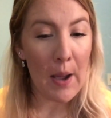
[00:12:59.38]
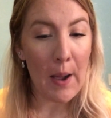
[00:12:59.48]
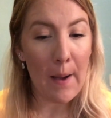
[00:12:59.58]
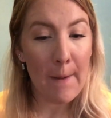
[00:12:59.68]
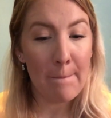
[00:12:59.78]

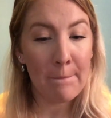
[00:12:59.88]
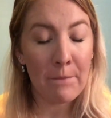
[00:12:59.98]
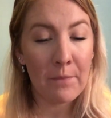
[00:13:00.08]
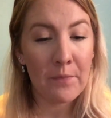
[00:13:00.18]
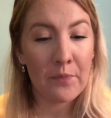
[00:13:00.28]

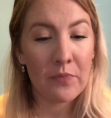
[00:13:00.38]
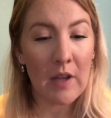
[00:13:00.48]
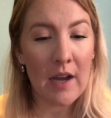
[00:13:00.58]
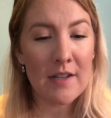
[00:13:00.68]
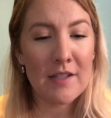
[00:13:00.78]

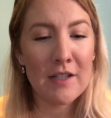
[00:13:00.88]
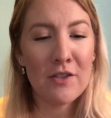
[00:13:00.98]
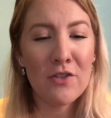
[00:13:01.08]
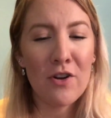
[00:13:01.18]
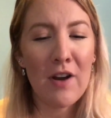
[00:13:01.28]
I
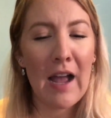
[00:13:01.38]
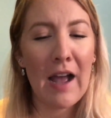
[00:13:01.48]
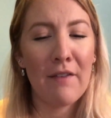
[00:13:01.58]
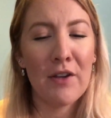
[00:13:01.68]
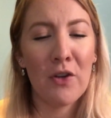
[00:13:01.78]
did start
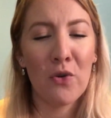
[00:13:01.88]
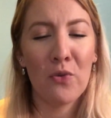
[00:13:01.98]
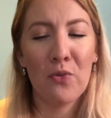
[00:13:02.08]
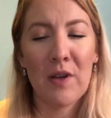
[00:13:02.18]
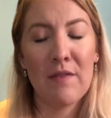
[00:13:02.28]
having
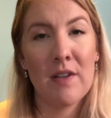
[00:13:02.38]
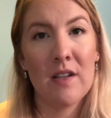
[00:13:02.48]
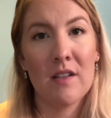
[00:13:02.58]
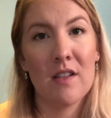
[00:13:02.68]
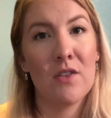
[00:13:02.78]

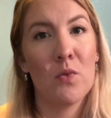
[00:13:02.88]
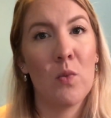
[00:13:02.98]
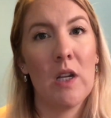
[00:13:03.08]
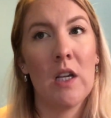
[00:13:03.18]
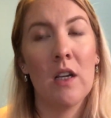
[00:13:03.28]
cravings this
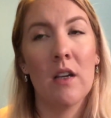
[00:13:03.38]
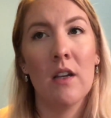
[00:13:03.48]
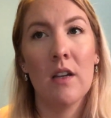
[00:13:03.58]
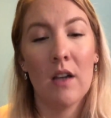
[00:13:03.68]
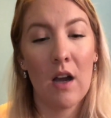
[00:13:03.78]
week,
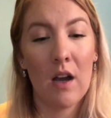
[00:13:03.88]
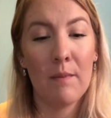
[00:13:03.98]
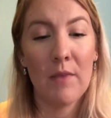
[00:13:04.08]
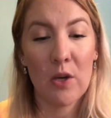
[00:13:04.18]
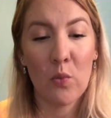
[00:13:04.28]

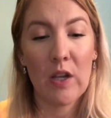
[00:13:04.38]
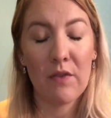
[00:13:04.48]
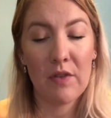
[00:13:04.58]
in week